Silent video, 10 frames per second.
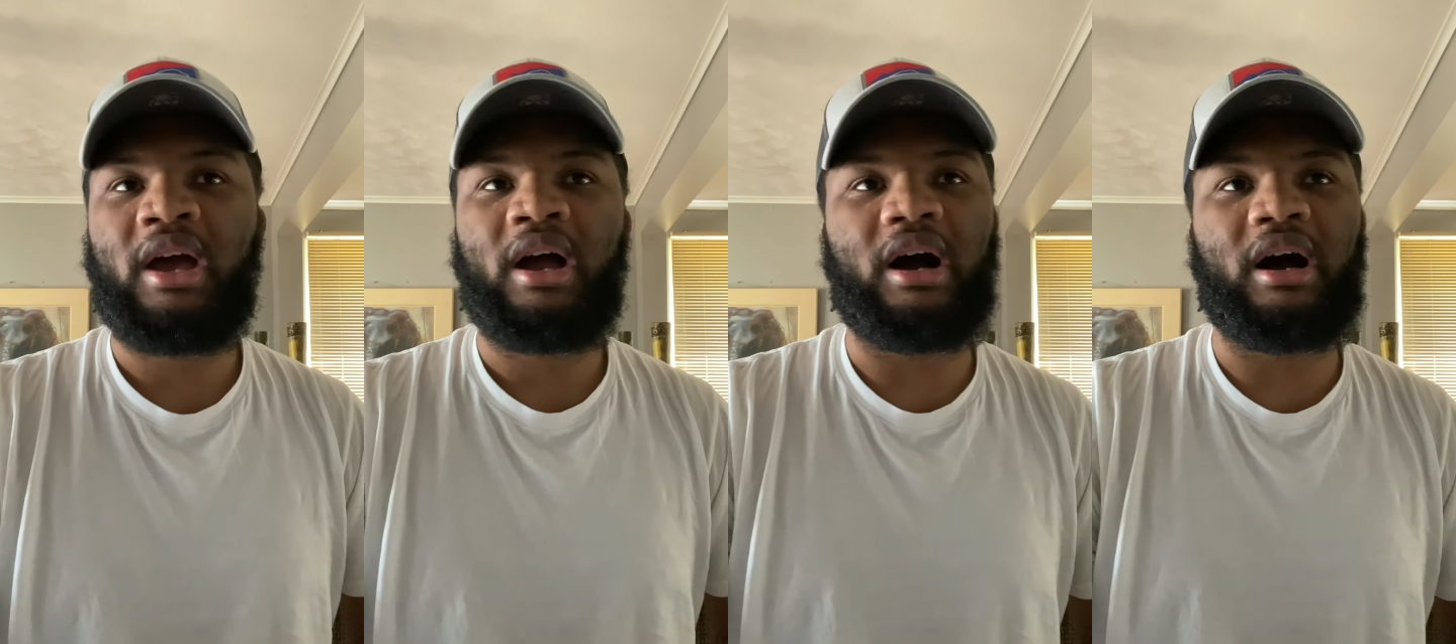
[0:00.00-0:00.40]

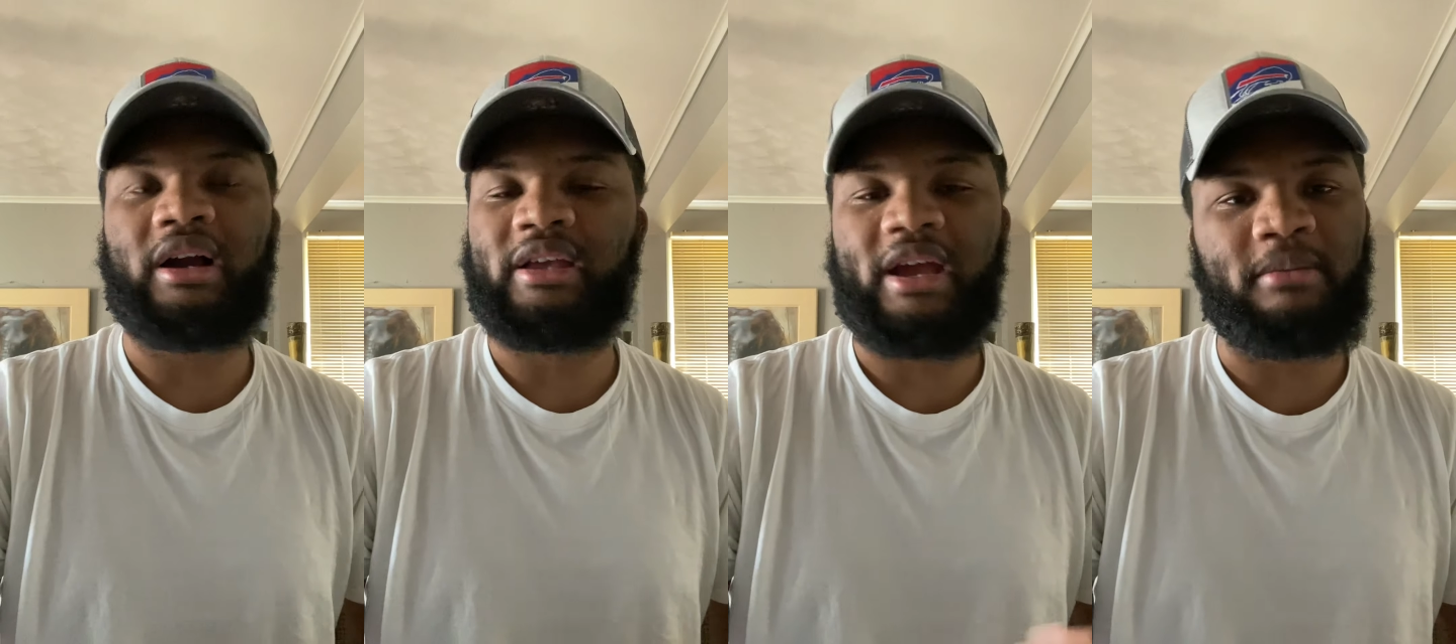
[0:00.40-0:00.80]
Uh,
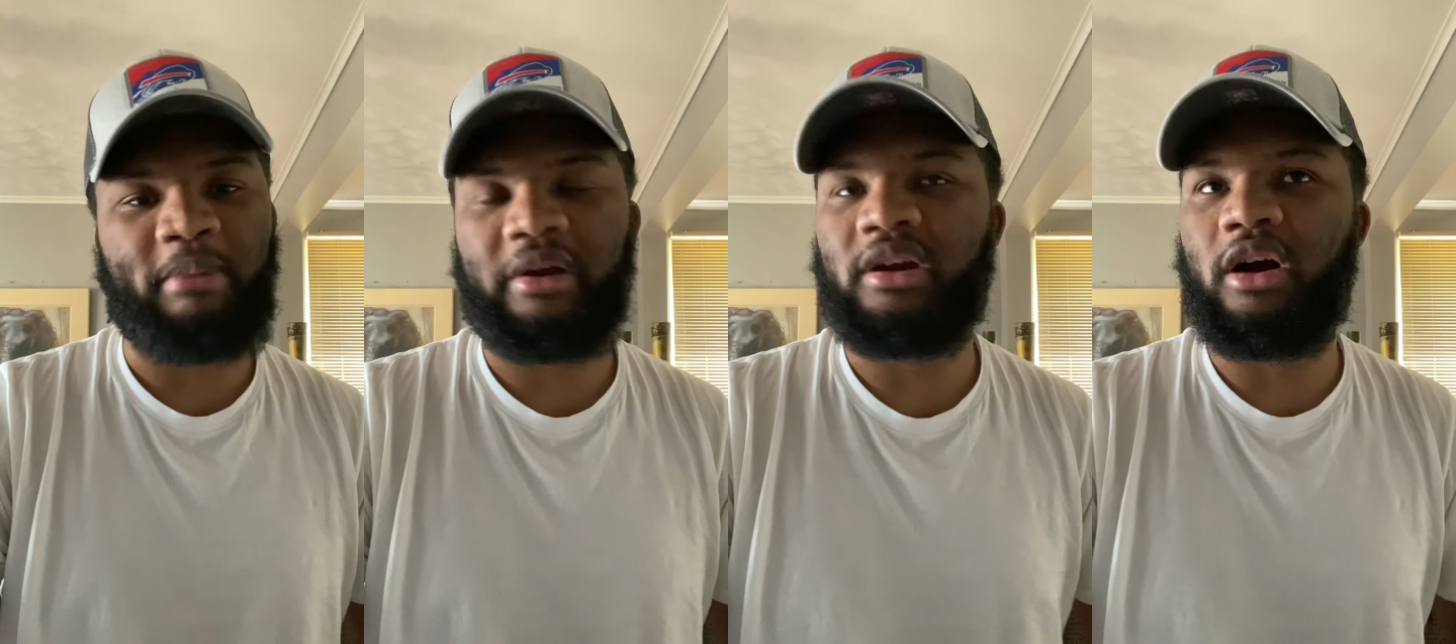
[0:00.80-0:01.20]
again,
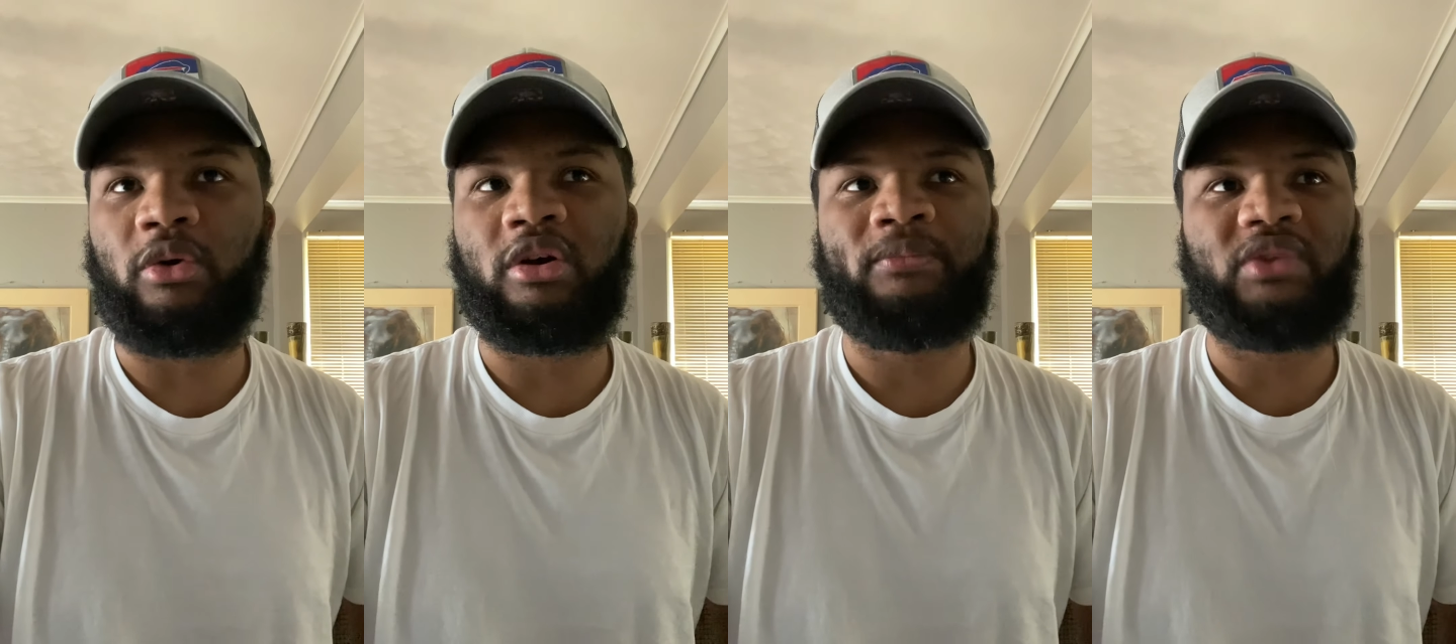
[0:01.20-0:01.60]
Barry
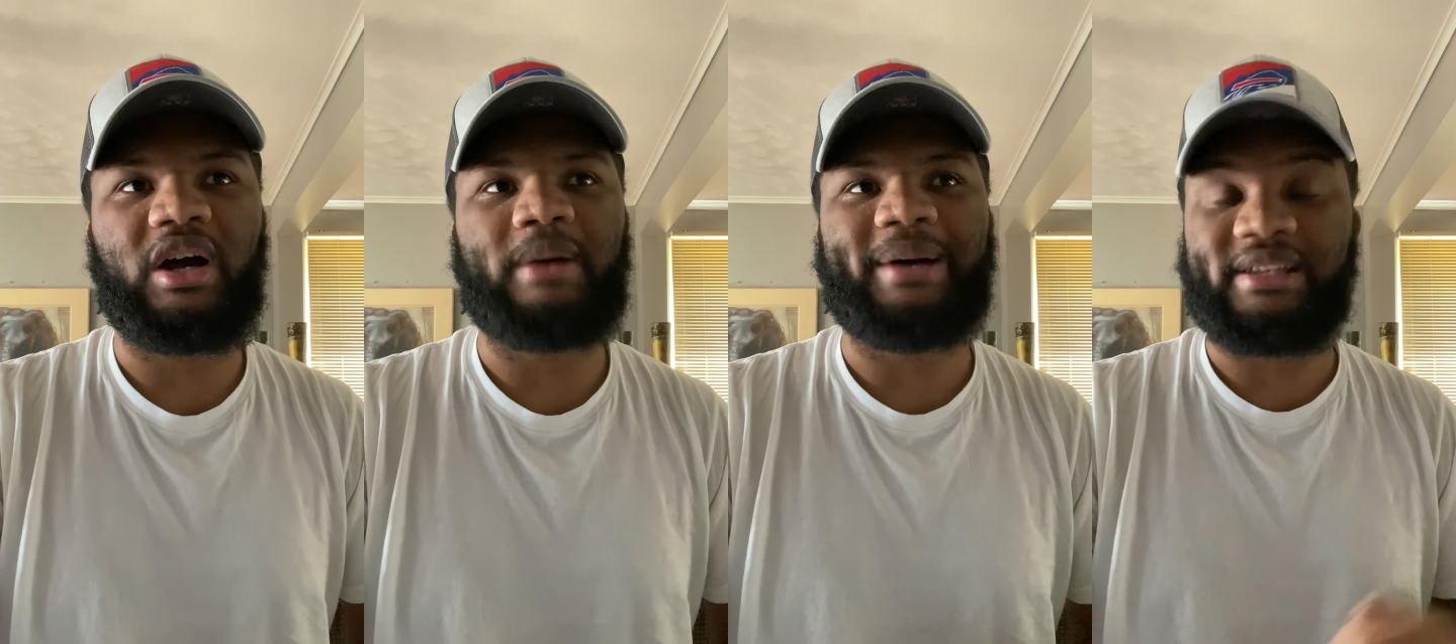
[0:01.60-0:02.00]
Odom, um,